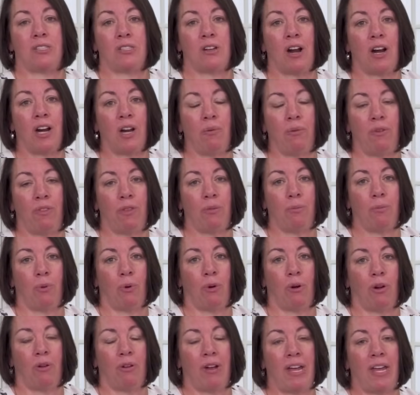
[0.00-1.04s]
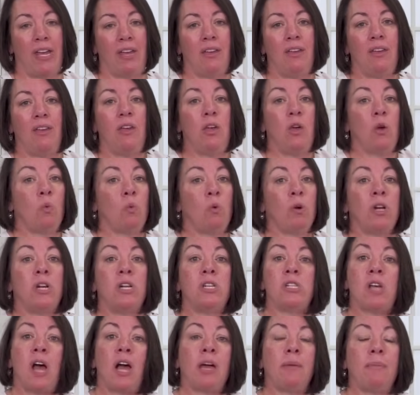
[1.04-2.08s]
sewing instructor. They go through
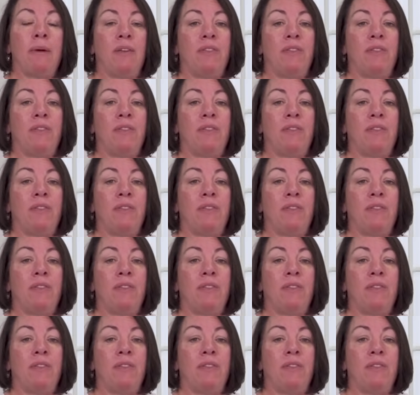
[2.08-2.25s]
all the